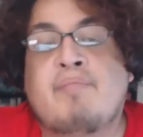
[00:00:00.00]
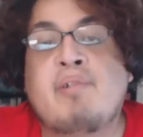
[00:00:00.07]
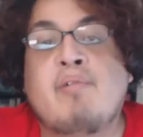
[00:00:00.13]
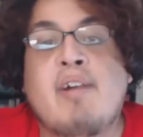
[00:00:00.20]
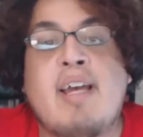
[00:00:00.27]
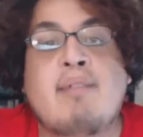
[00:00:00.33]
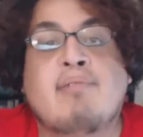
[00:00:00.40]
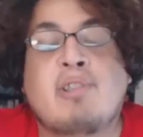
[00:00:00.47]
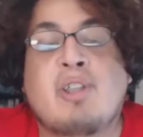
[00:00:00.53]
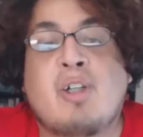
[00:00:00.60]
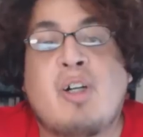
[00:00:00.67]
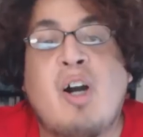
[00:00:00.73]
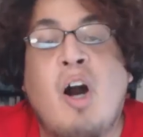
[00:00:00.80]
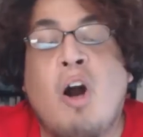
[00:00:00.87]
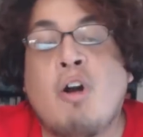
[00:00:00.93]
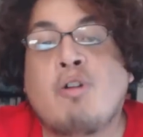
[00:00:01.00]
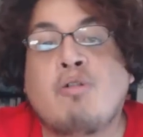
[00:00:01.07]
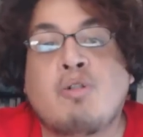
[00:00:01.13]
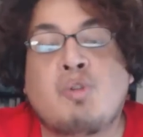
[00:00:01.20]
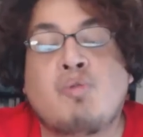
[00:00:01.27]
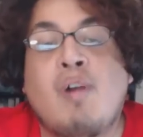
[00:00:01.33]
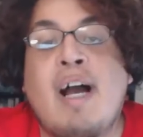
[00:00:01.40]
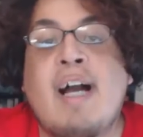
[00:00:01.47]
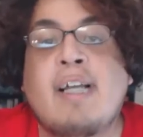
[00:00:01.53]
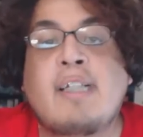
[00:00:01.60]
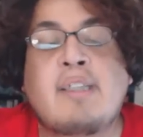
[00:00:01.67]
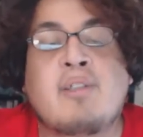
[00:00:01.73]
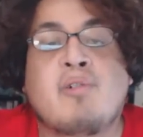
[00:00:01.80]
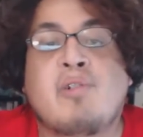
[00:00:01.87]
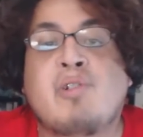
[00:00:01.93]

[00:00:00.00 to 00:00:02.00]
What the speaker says: If you were able to conquer dragons,